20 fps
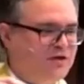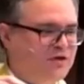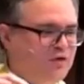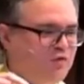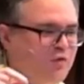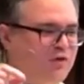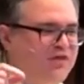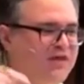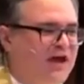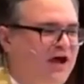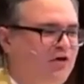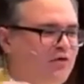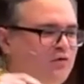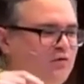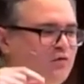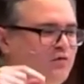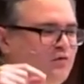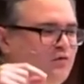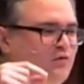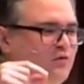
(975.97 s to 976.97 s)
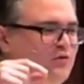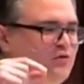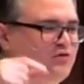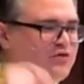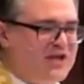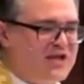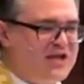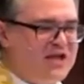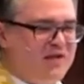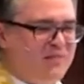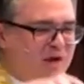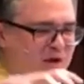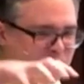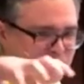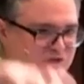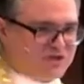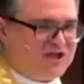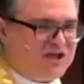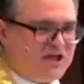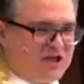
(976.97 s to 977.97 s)
without thinking about
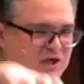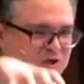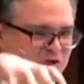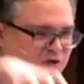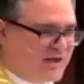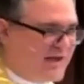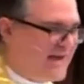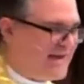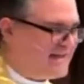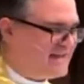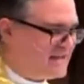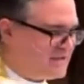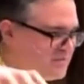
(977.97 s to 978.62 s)
particular cases,